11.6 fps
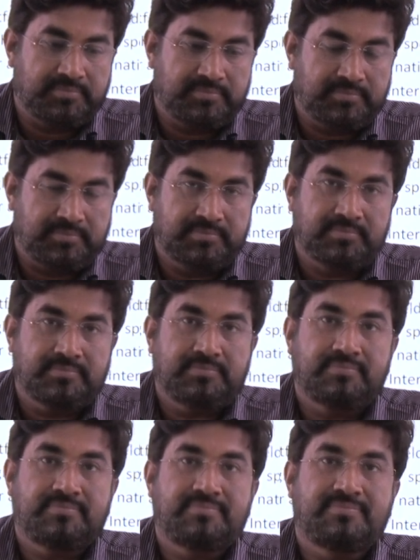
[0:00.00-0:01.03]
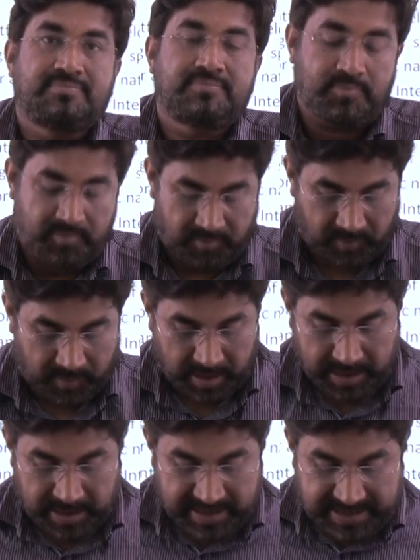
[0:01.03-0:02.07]
you are a point repeated last part.
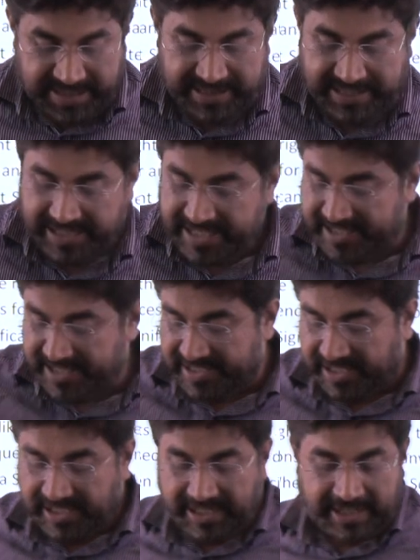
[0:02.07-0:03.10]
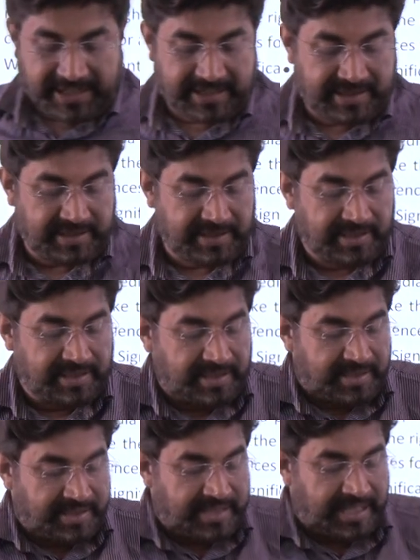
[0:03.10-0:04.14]
See, there is this article
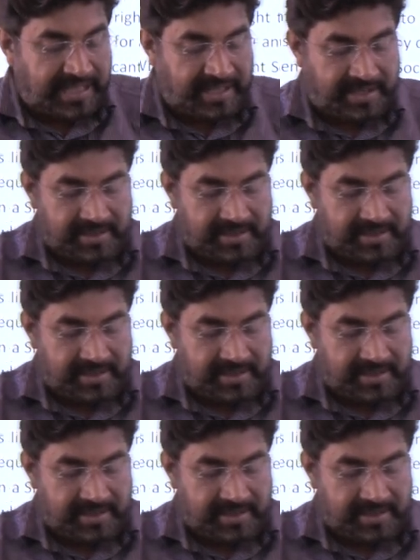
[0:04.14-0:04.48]
that